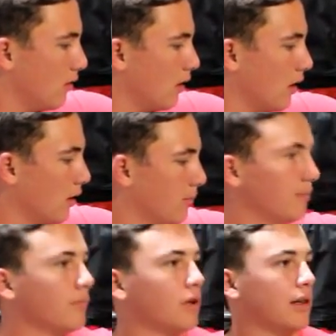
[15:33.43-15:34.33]

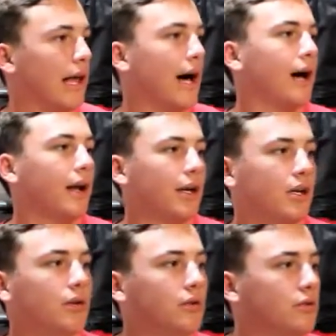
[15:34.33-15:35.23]
the line
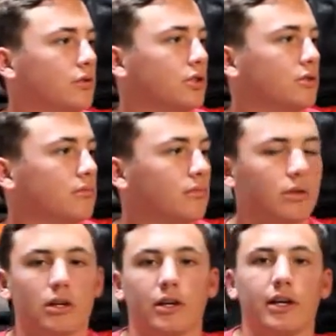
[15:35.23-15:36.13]
I use,
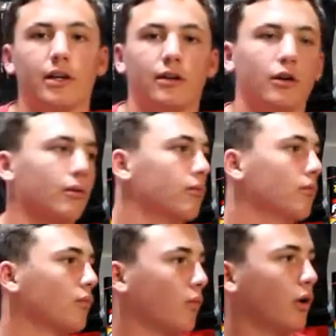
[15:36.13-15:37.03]
cleaning, the
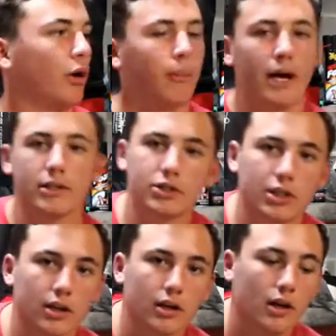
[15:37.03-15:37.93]
Real
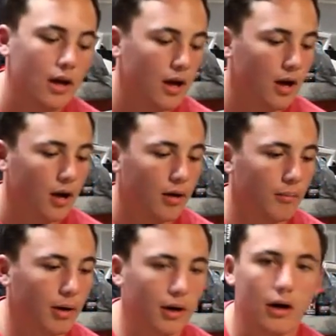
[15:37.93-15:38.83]
Magic.
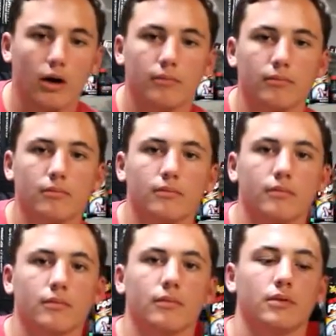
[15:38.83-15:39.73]
But
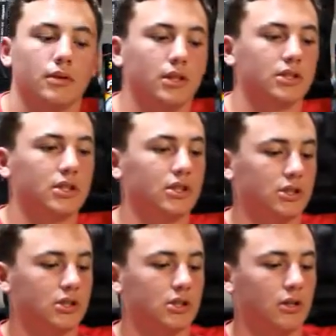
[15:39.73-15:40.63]
this
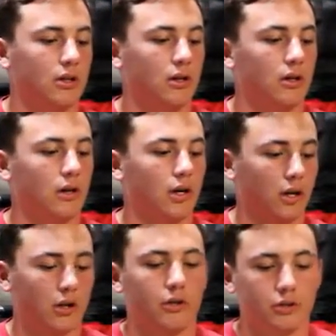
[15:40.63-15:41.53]
is a
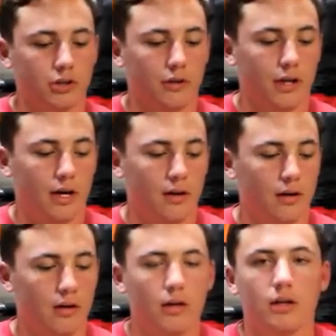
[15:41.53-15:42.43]
conclusion on that.
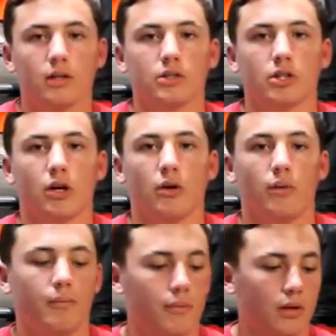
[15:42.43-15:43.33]

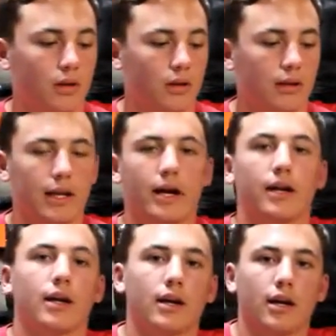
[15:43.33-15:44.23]
So
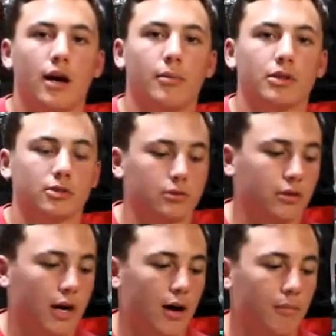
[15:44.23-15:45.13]
like, comment,
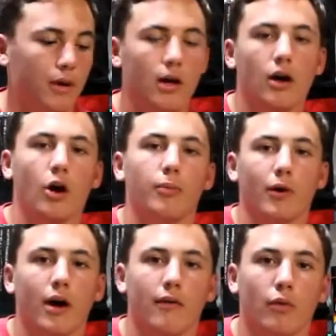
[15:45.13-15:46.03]
subscribe. Hope
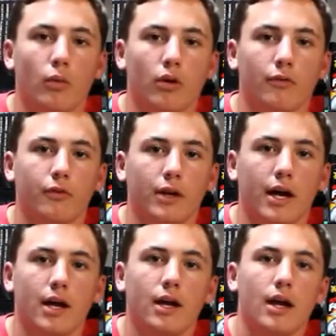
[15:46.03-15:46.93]
y'all have a wonderful
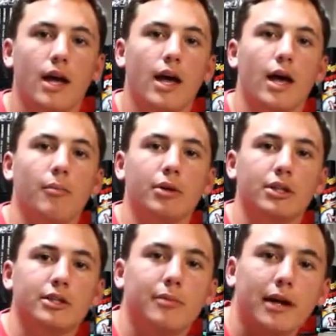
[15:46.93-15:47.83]
day, and
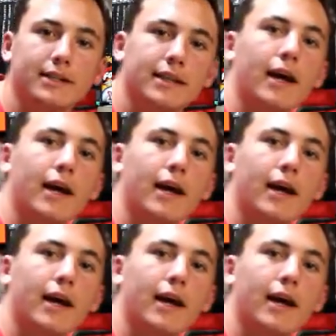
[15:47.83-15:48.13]
BG Bassin'